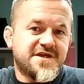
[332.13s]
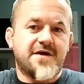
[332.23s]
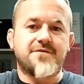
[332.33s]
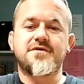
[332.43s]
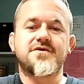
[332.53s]

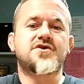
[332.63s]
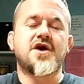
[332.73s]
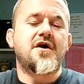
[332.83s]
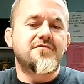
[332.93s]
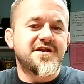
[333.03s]
You know,
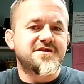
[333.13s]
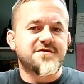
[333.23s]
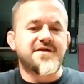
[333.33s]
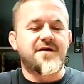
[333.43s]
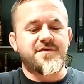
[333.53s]
you can't
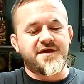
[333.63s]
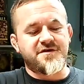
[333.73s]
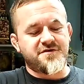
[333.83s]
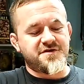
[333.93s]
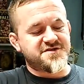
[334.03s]
really do that with
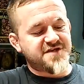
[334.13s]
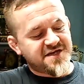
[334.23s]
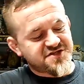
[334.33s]
any others.